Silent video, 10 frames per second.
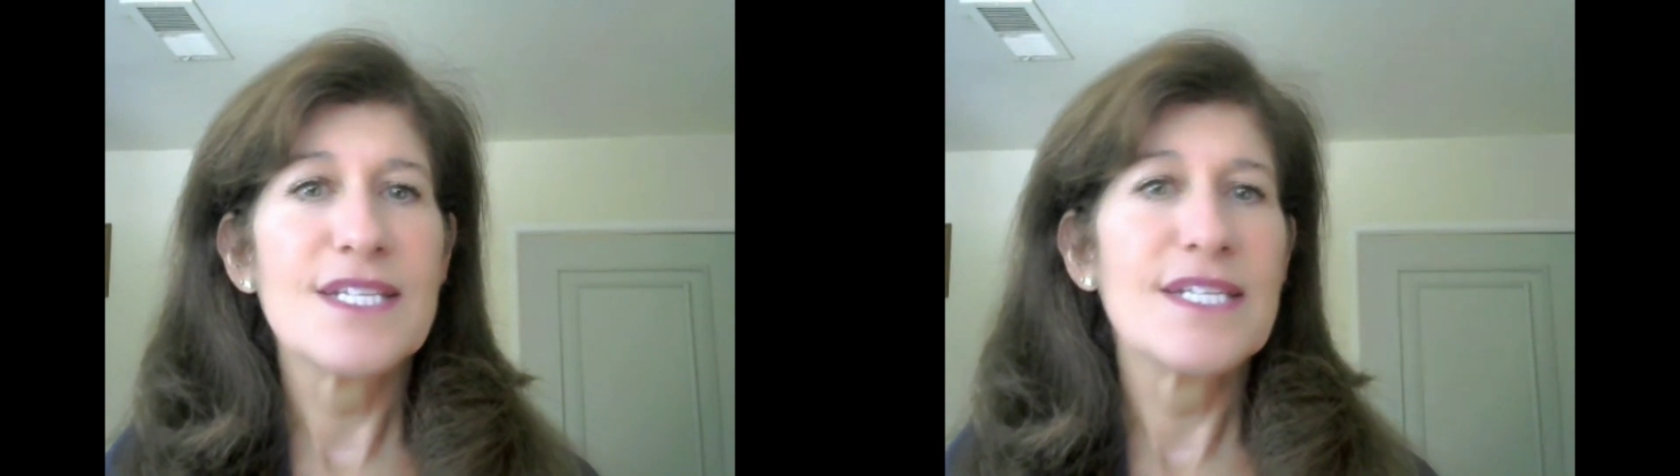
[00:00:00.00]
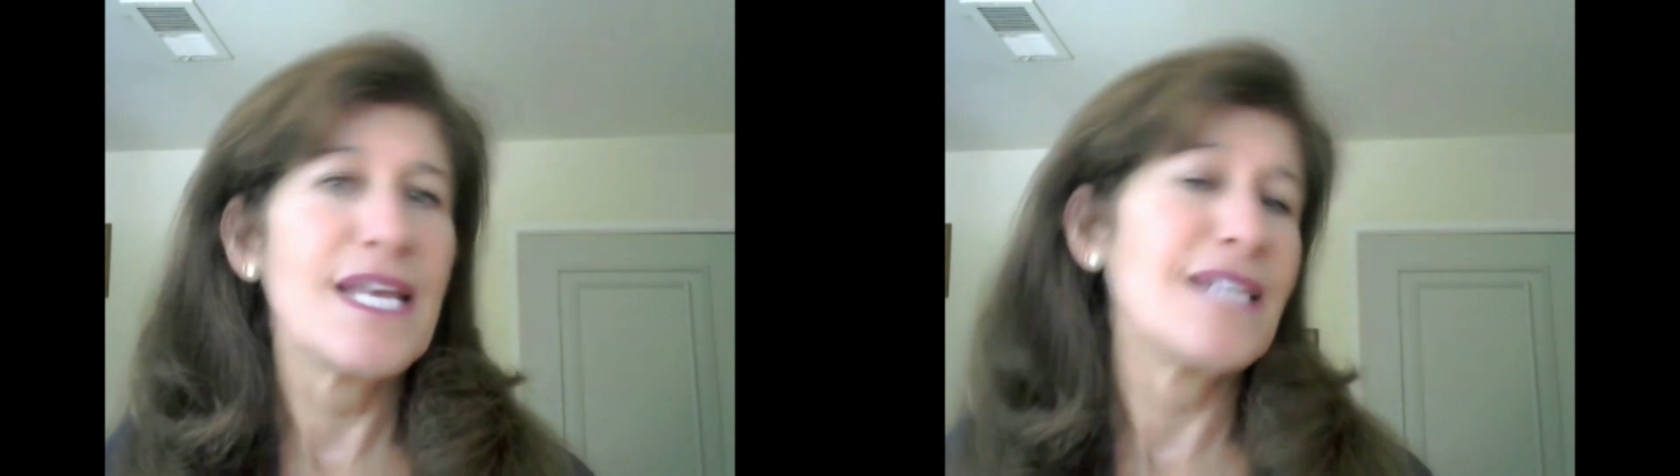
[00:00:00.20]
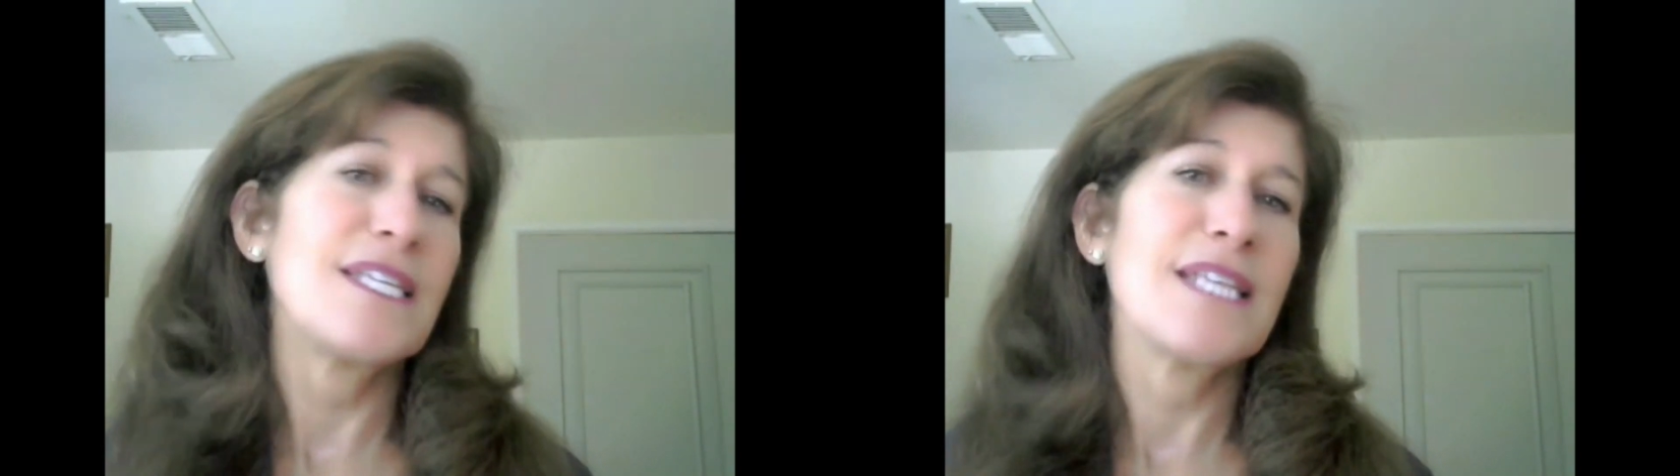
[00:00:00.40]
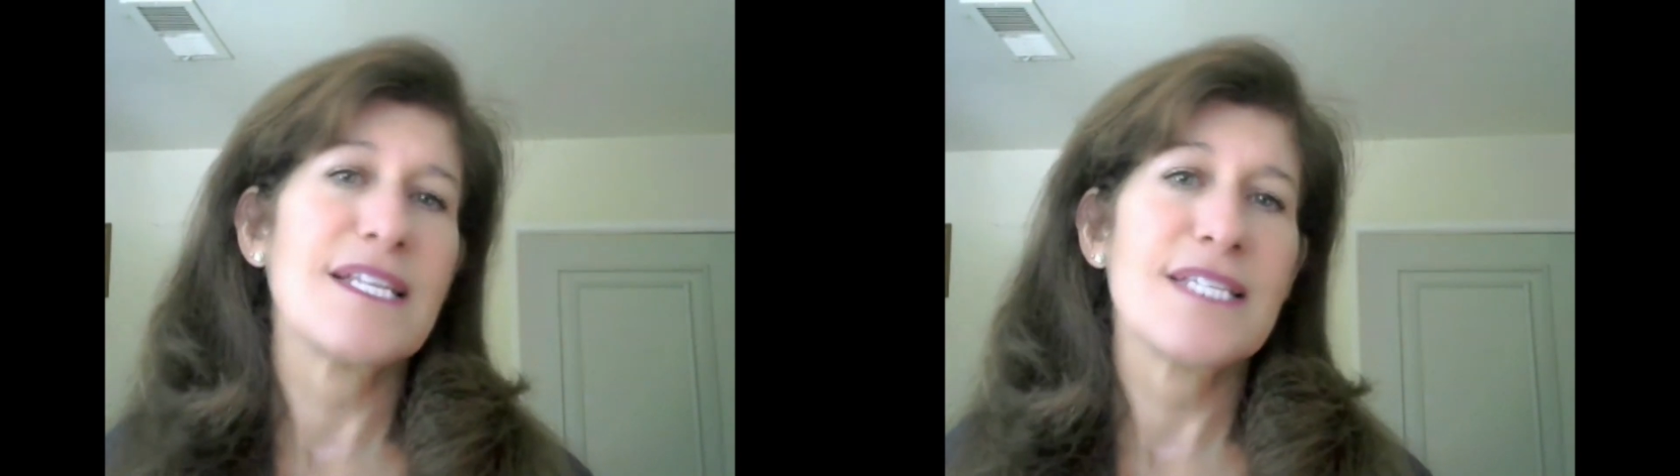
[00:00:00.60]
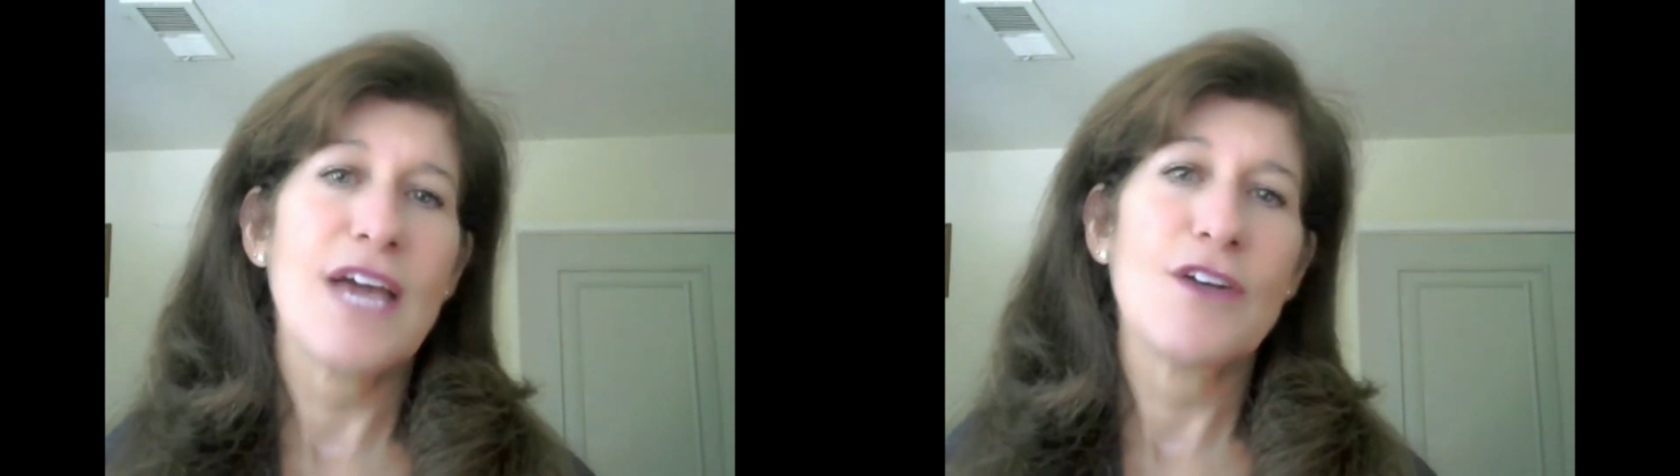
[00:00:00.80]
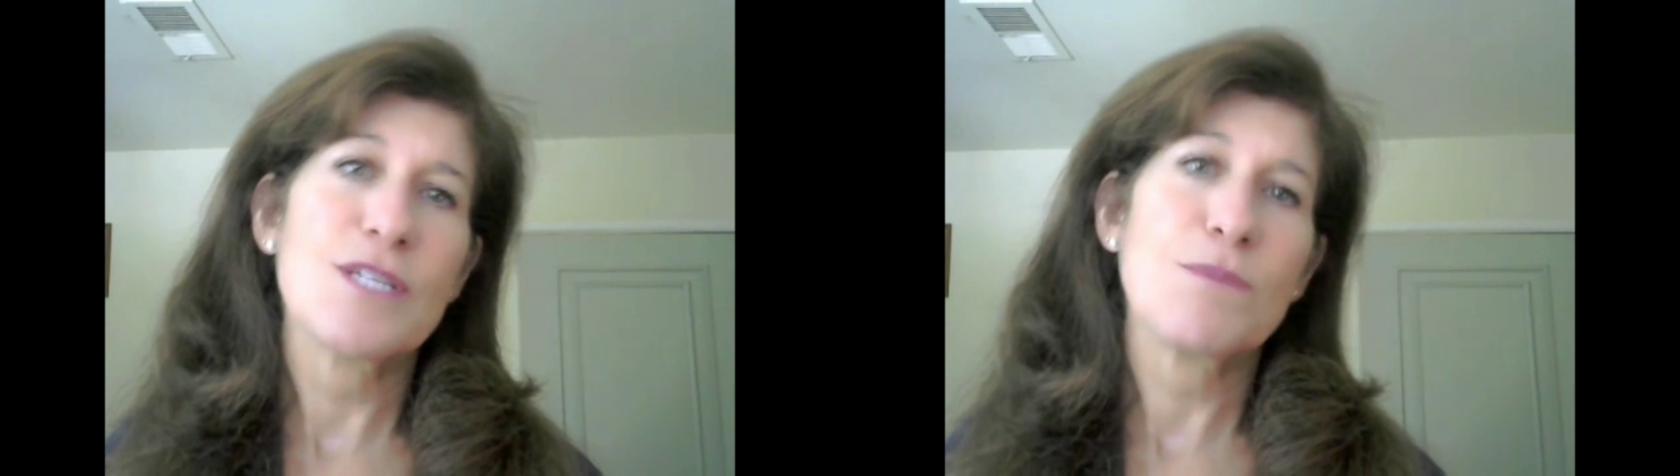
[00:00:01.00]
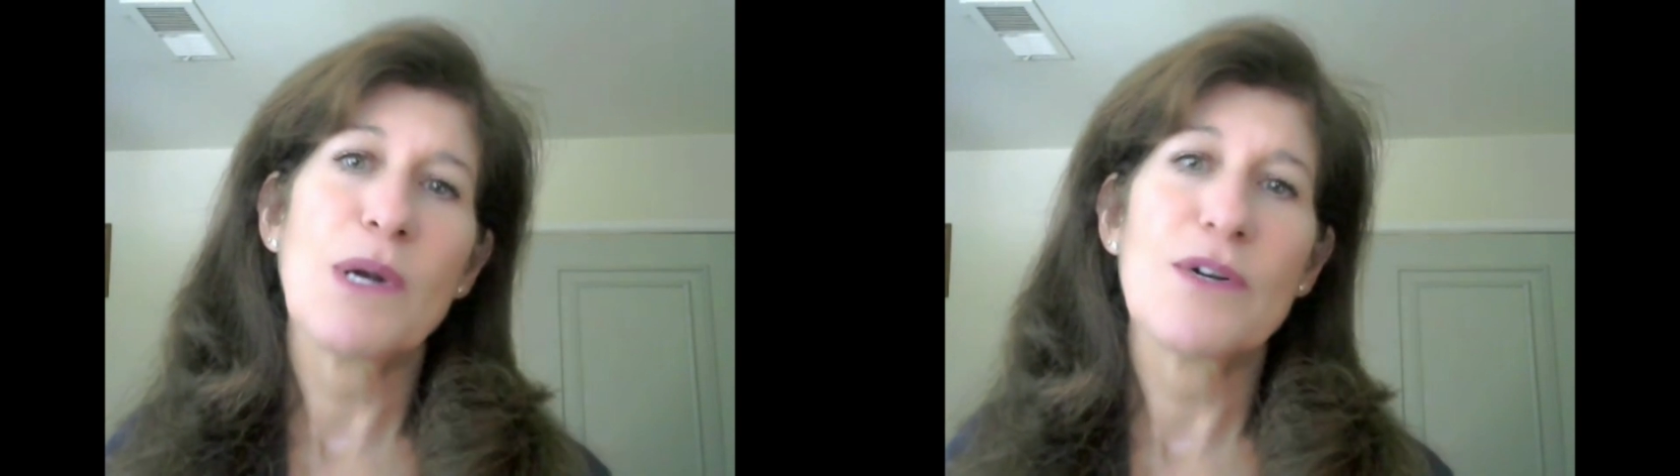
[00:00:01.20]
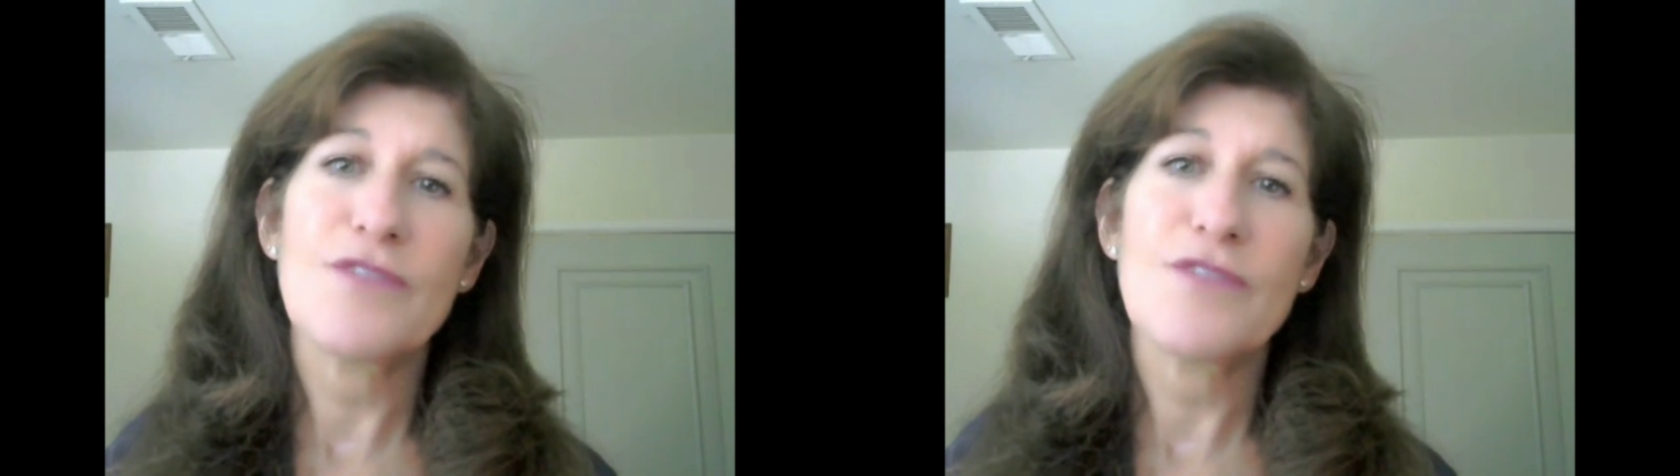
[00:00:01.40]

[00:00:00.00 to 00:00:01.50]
to test things out as part